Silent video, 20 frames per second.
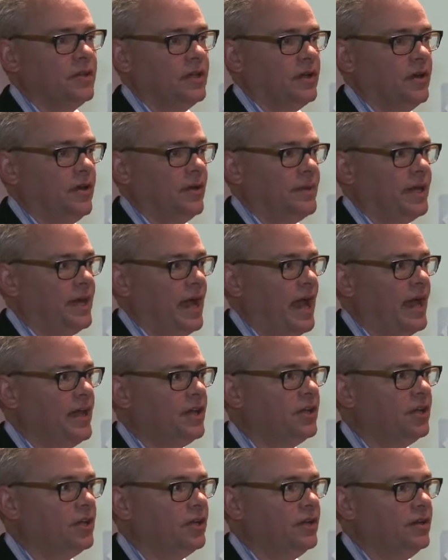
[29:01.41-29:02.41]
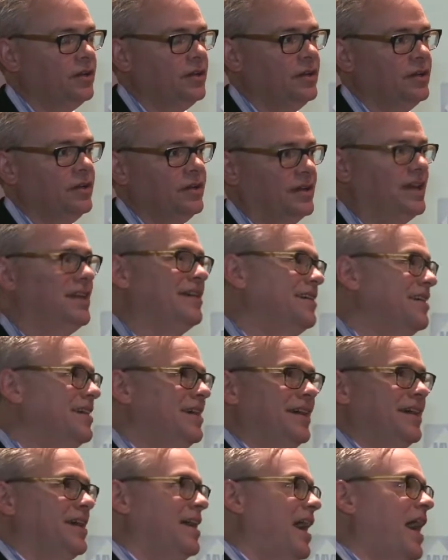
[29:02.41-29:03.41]
You know, I mean,
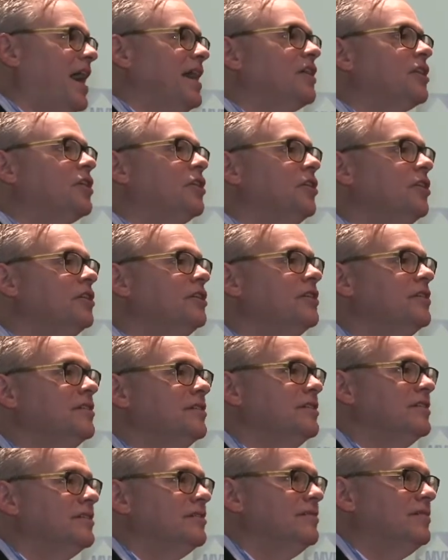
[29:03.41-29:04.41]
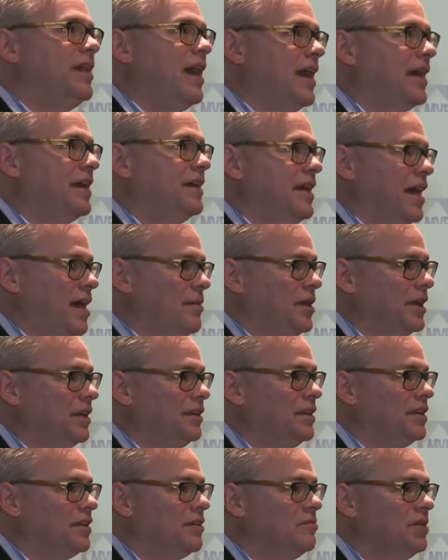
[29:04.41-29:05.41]
I couldn't
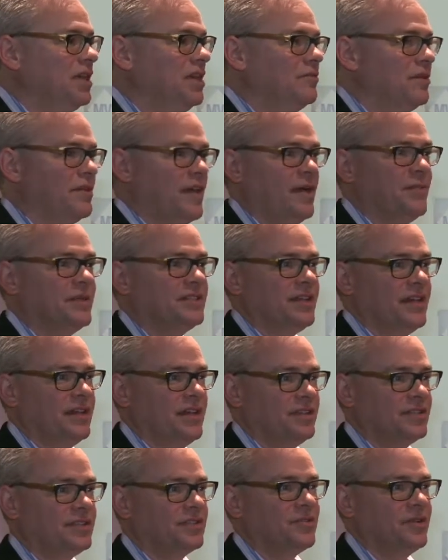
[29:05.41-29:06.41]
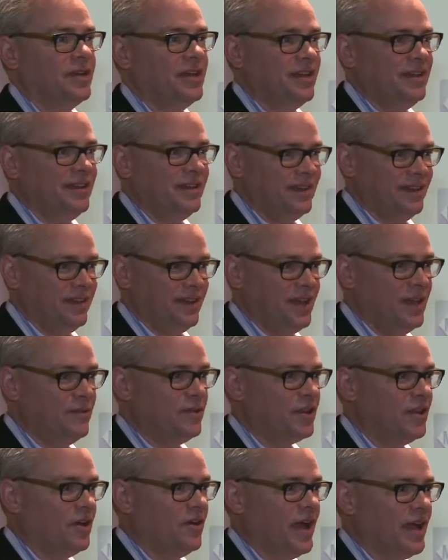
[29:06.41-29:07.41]
economically compete with Amazon S3,
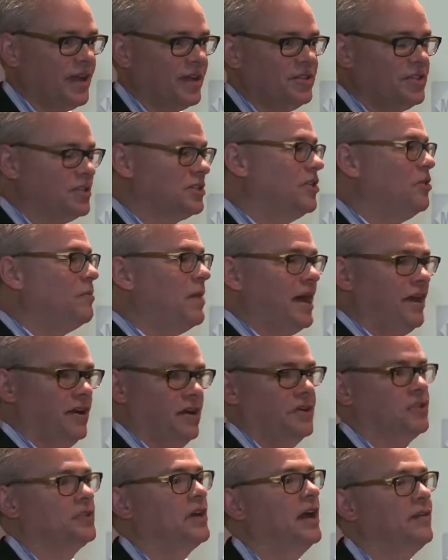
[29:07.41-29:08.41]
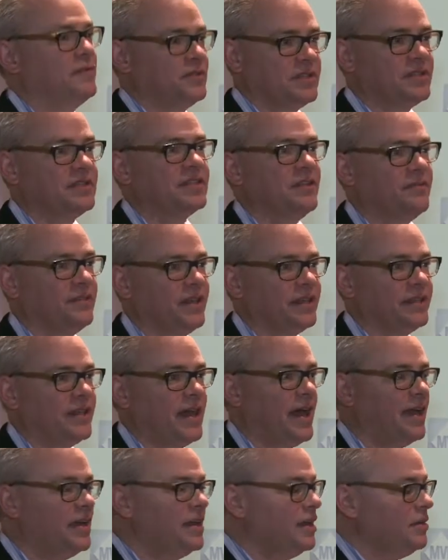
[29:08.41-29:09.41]
even though I can just go buy hard drives and stuff like
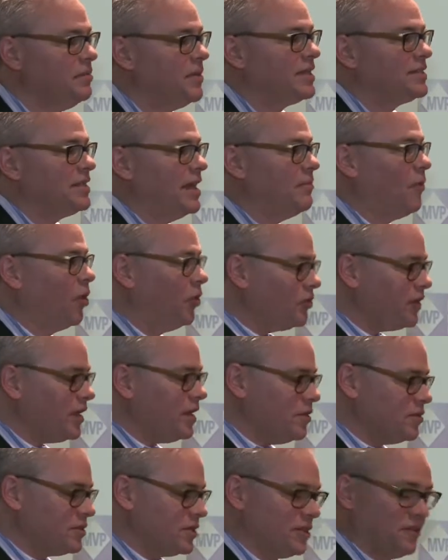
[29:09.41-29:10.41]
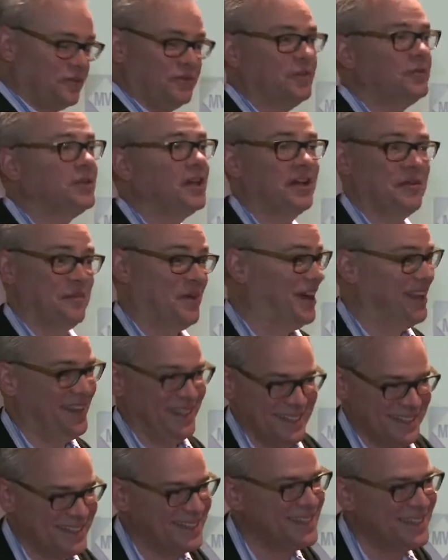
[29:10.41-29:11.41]
that, because I'm only using a few
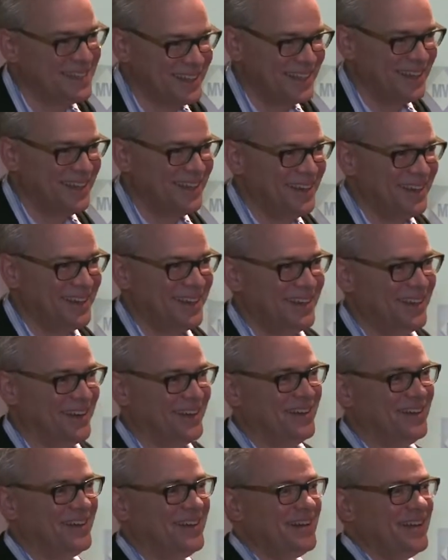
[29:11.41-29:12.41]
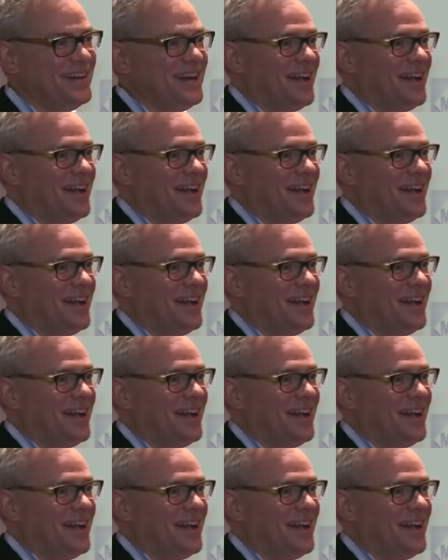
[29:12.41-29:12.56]
gigabytes, you know?